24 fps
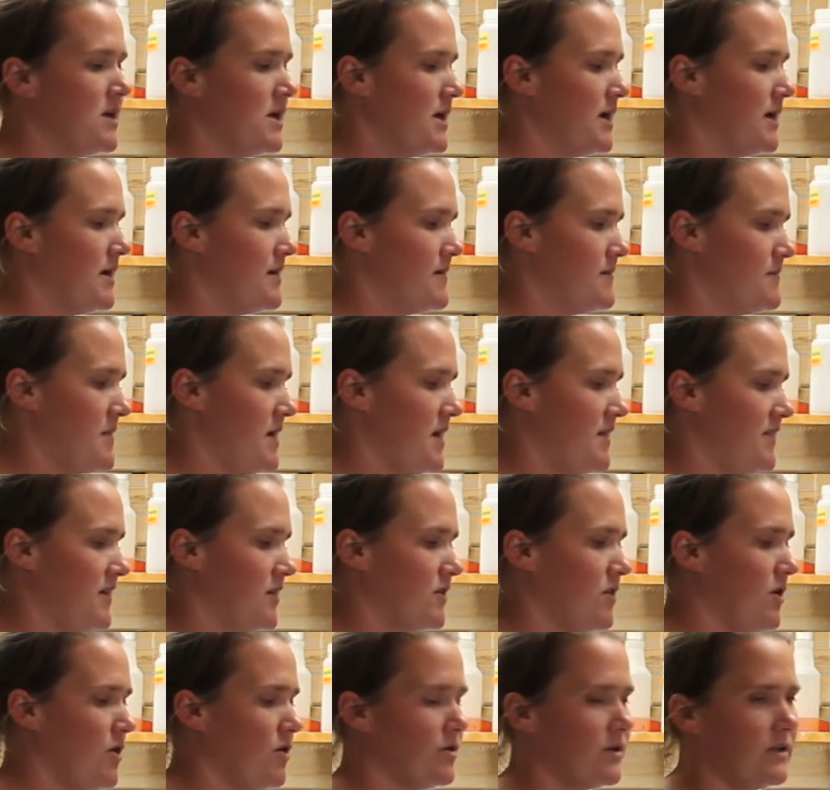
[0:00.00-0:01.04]
um, and
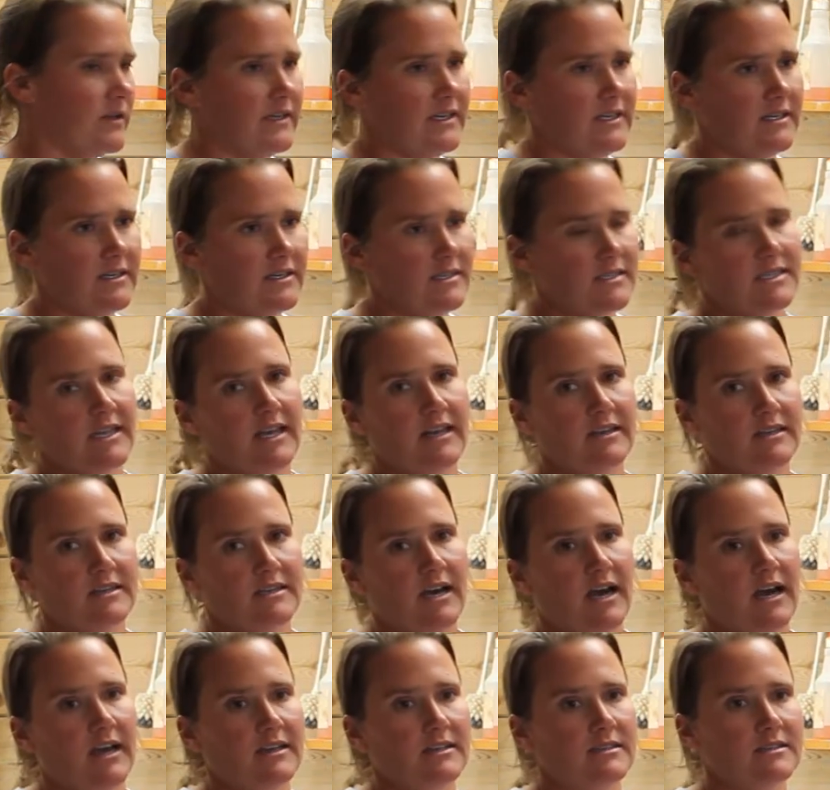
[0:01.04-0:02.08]
they're all cleaned and
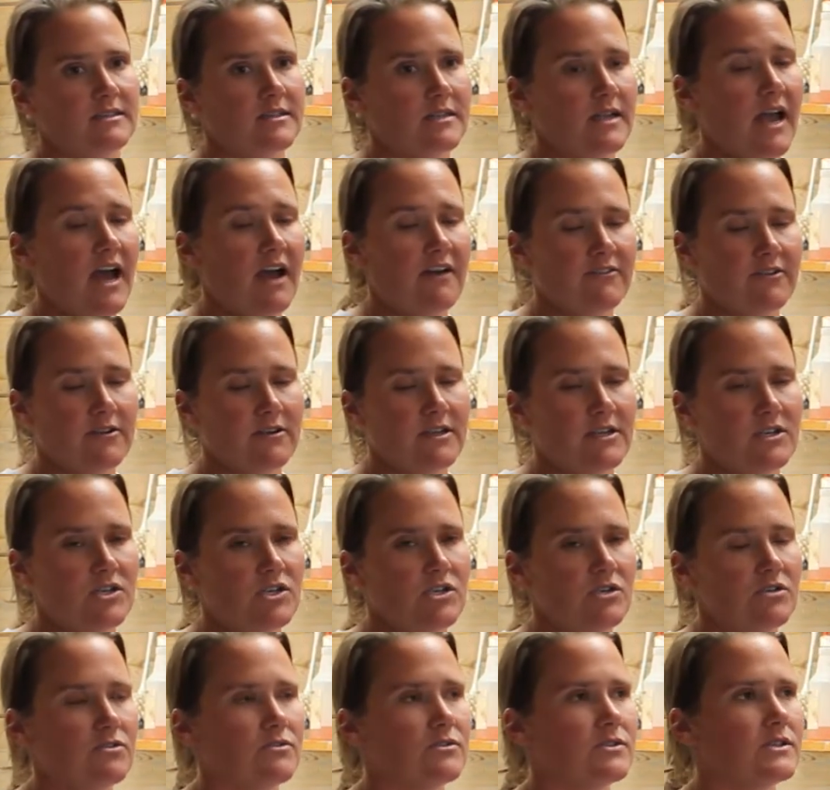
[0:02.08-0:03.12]
sanitized after each
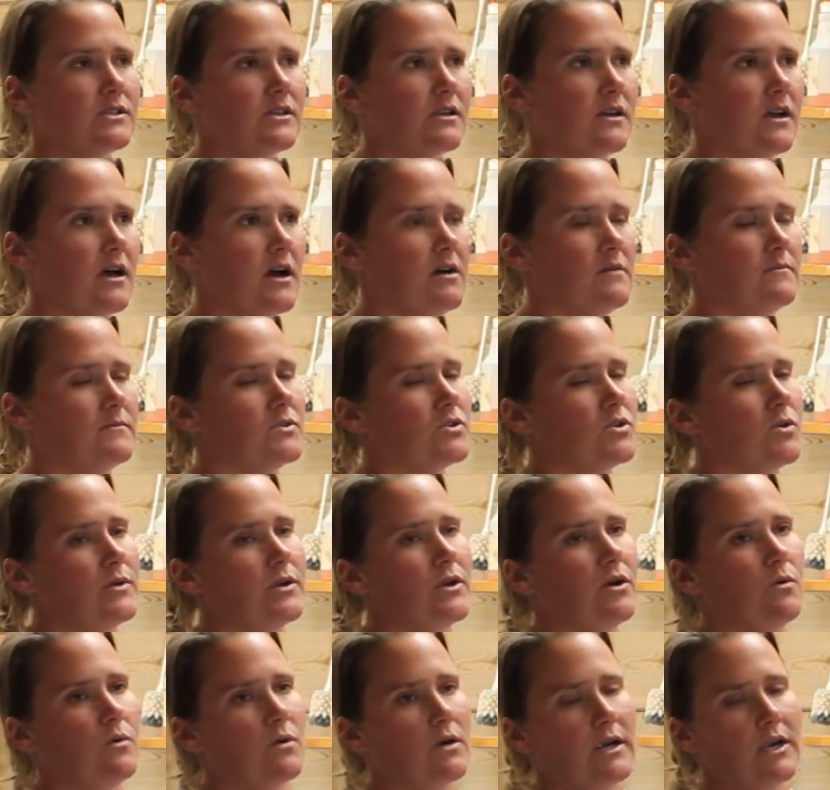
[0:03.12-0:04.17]
use, um, so we
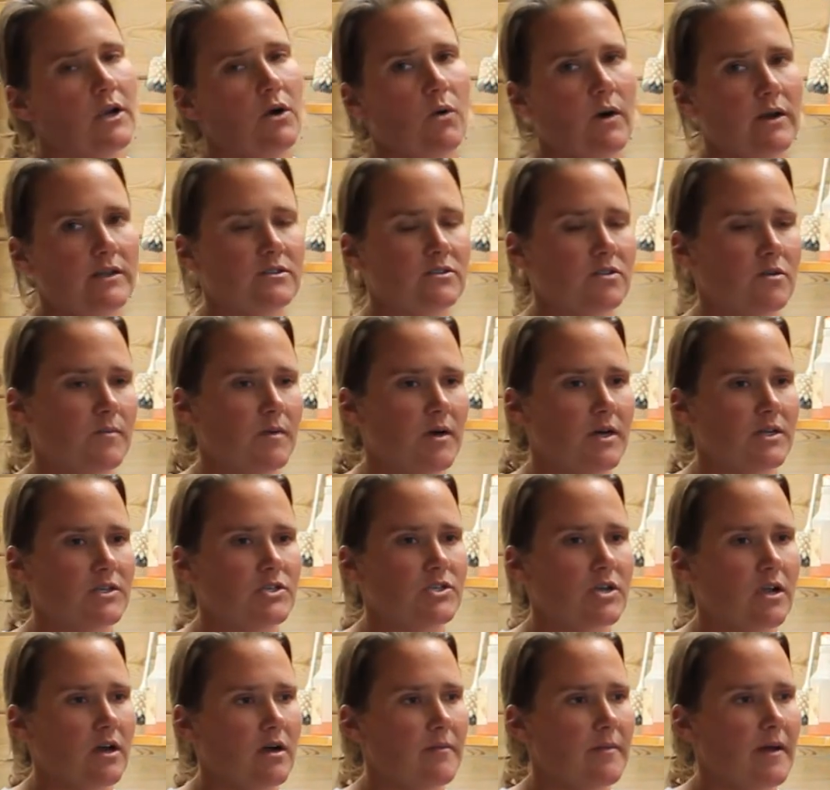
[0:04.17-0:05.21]
don't worry quite so much
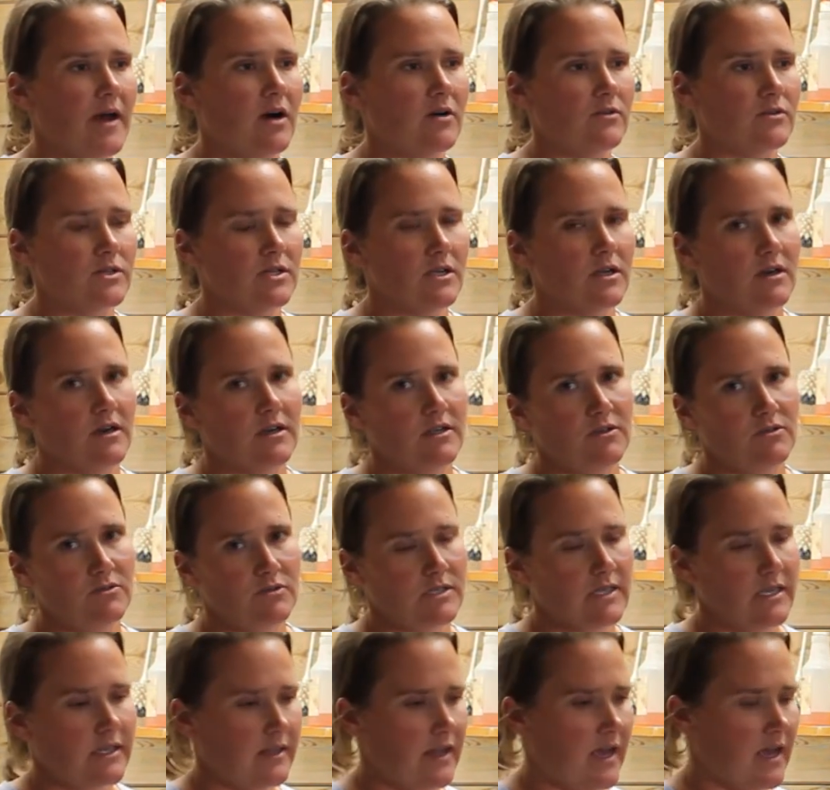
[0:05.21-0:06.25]
about uh,
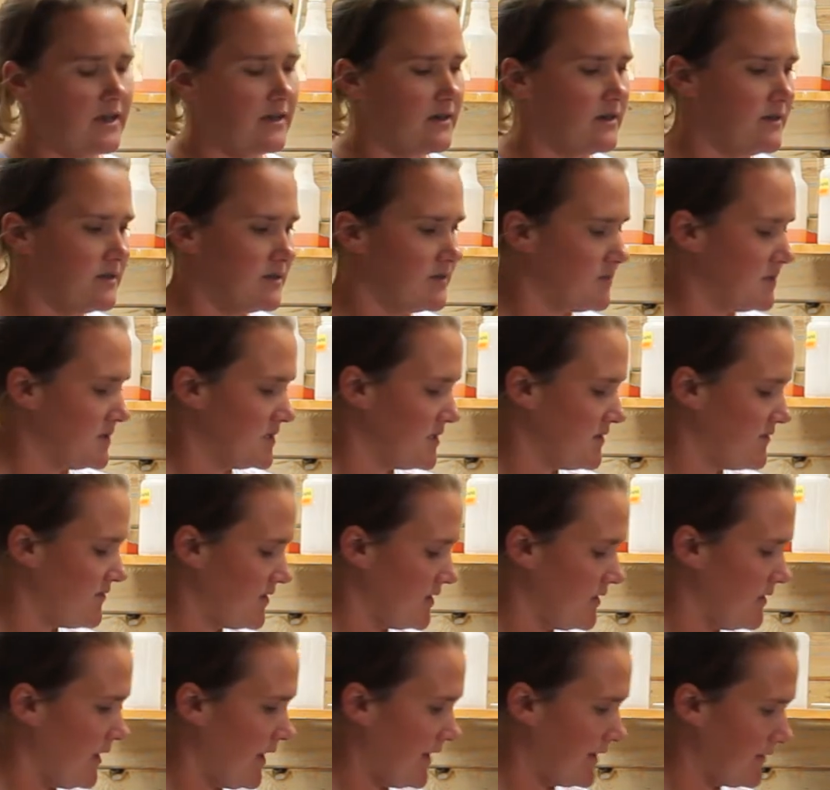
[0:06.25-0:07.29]
using that specific
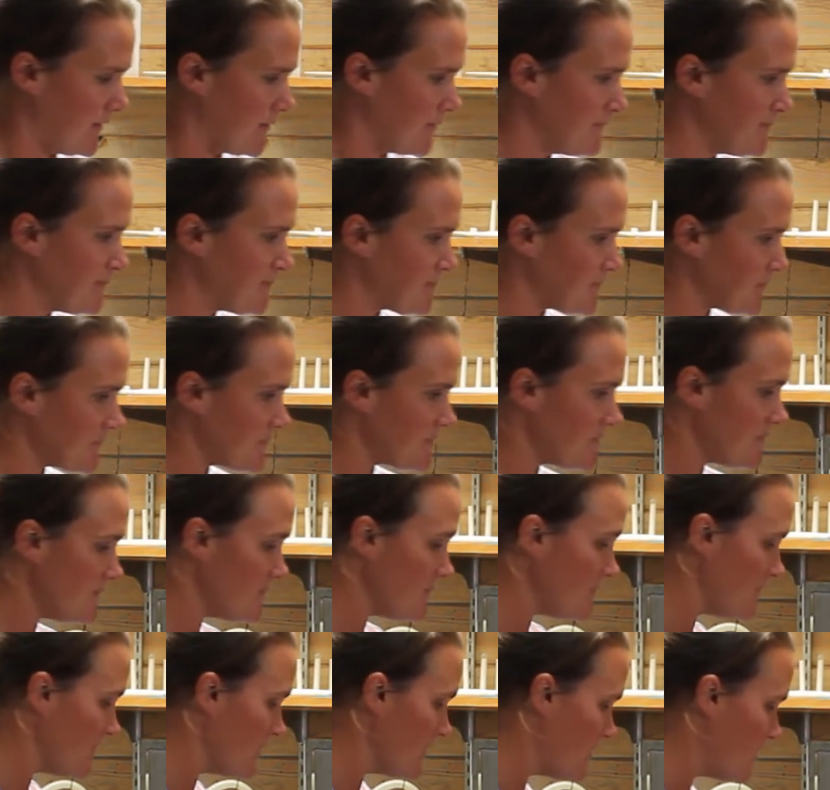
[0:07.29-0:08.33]
liner.
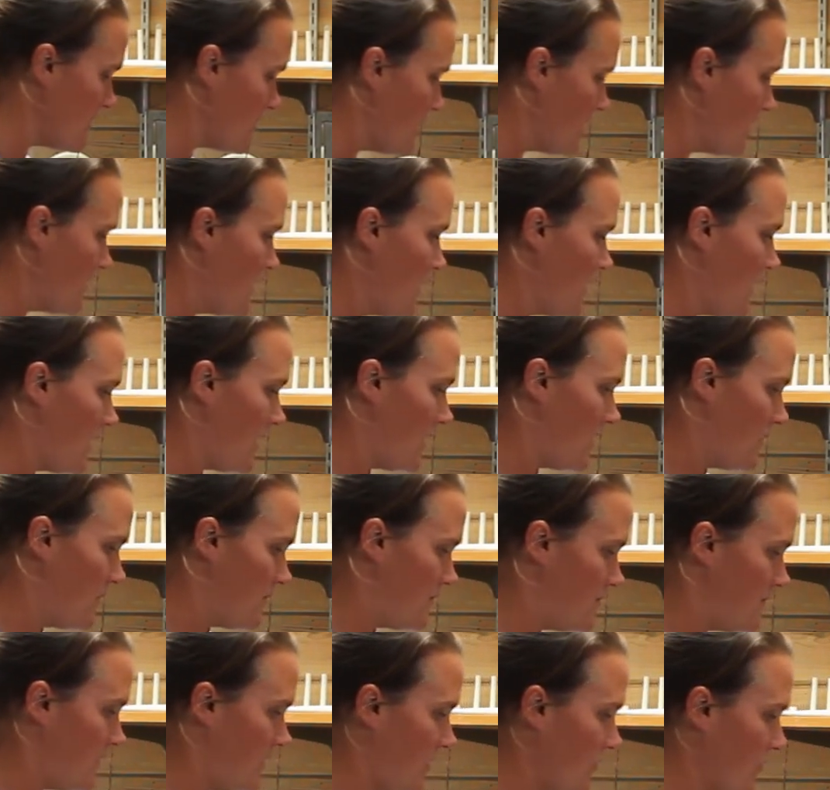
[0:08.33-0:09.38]

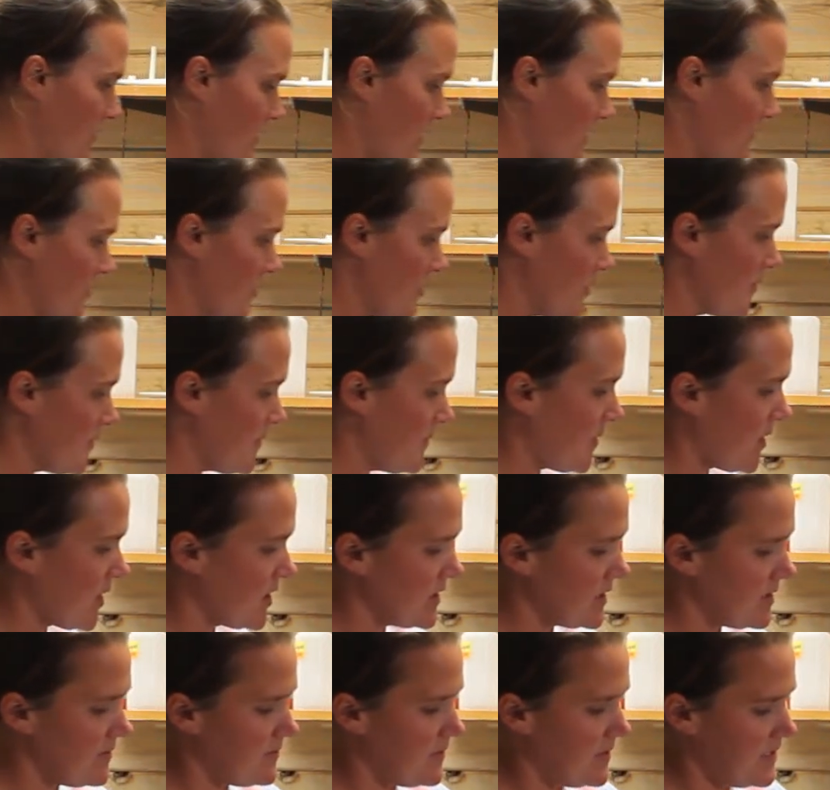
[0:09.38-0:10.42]
Um, the only other part
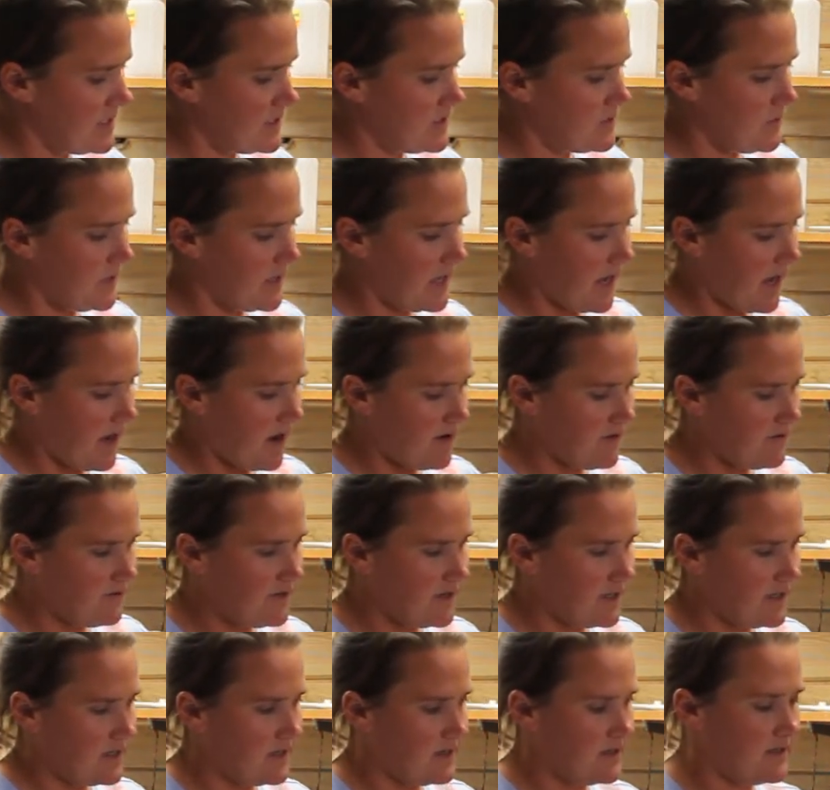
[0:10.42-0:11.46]
and piece we have
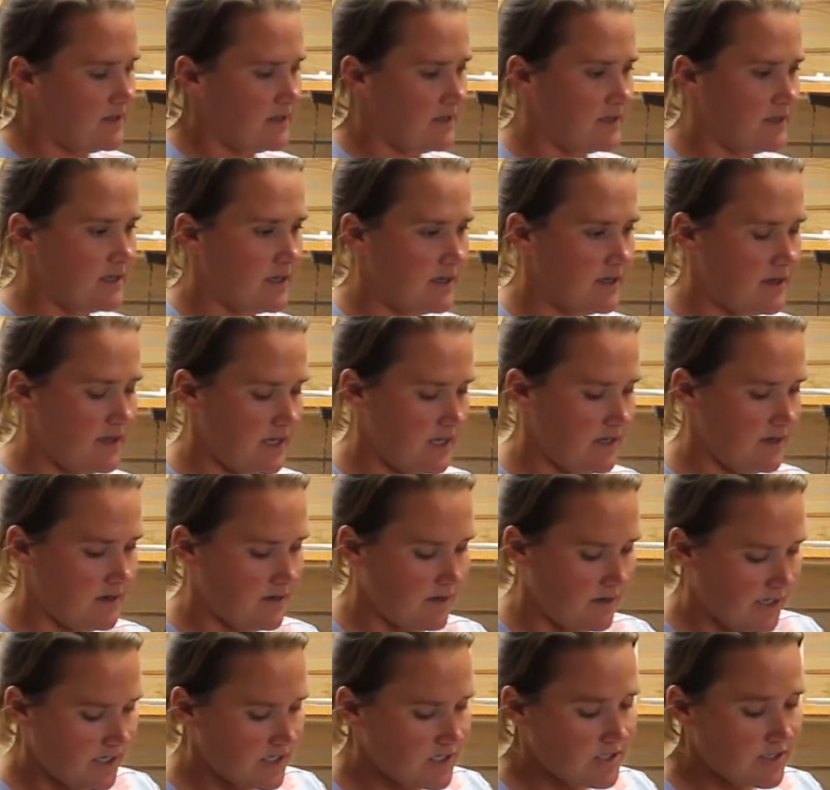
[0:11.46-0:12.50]
is the
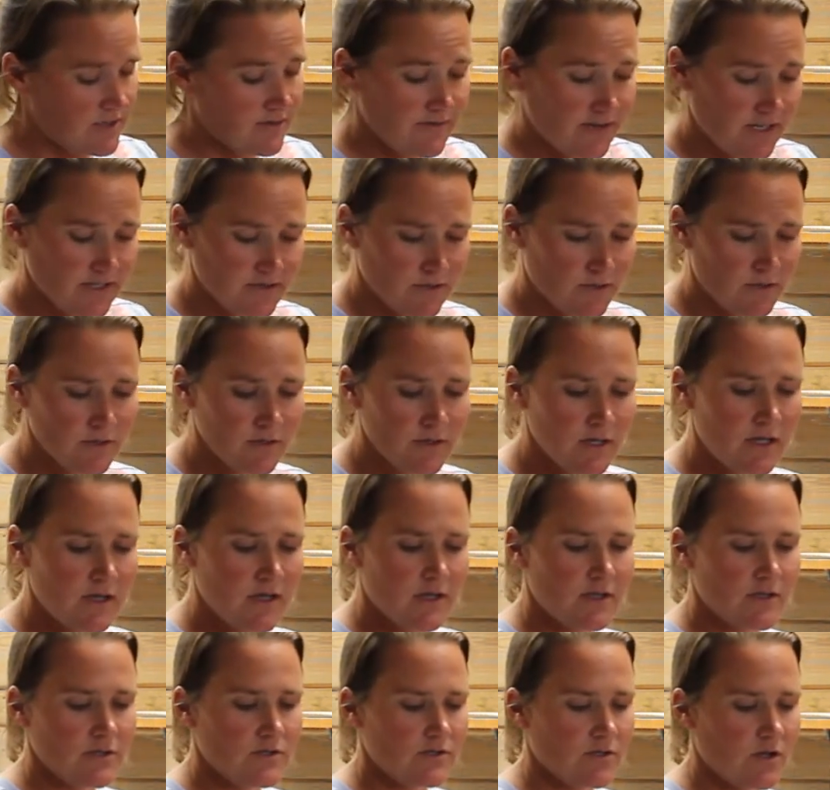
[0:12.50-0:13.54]
collection vessel.
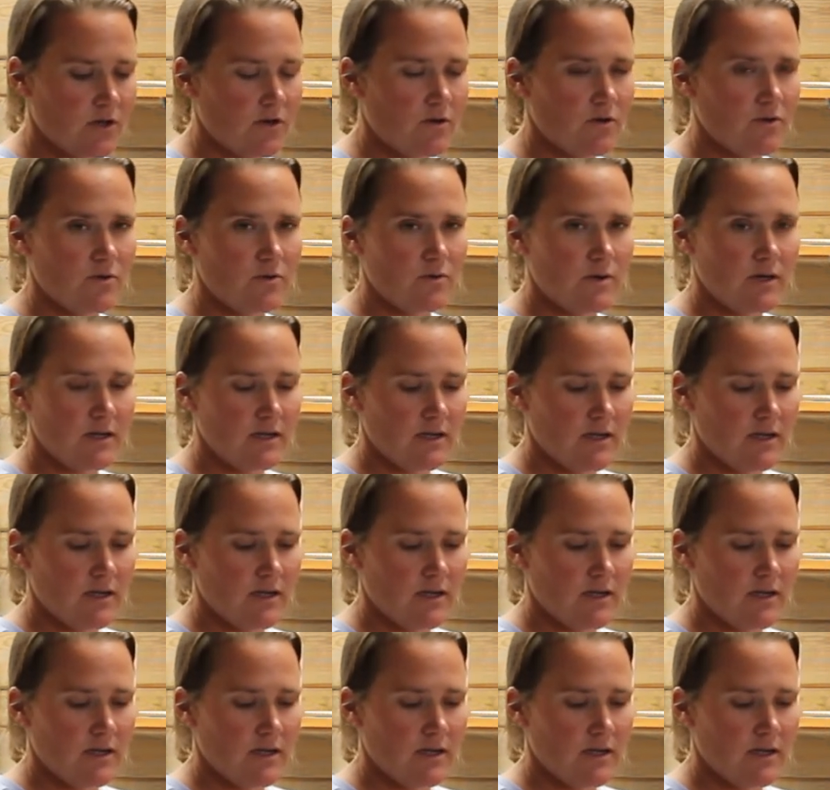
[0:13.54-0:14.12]
So